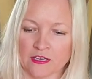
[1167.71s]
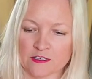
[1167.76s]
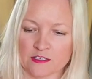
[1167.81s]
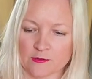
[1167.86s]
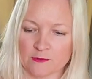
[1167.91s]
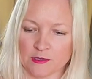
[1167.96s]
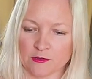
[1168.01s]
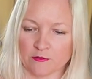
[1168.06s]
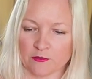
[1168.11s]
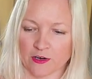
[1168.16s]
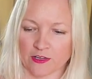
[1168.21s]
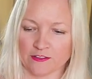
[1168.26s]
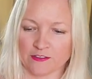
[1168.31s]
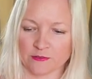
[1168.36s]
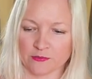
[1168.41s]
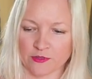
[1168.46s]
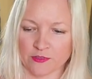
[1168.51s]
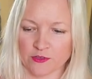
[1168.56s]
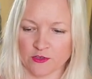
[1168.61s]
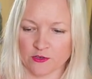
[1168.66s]
to be
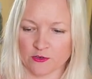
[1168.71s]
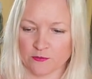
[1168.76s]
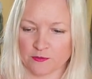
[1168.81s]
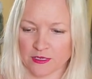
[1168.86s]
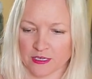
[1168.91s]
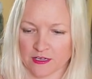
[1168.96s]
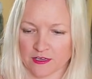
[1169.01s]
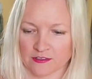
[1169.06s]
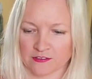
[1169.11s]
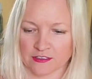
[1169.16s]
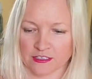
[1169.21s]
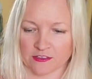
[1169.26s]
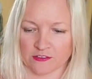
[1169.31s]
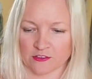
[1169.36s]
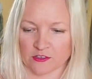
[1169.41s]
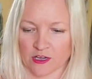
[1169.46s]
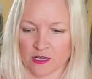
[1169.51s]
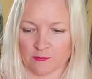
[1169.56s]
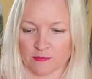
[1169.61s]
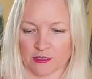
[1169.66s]
friends with you because it's
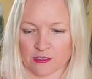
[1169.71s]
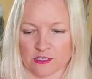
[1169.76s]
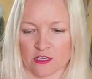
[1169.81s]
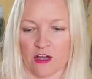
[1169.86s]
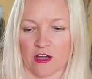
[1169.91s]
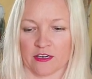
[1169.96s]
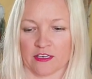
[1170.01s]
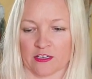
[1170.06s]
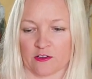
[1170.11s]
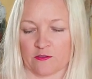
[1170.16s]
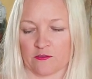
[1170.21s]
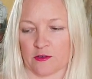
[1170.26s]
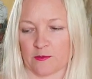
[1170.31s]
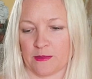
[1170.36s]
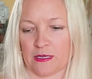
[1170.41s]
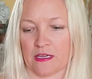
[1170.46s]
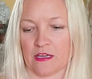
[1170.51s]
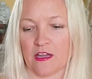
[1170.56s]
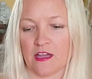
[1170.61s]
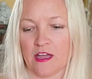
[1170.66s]
not platonic for
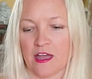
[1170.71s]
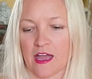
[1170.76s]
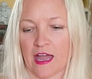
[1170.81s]
me.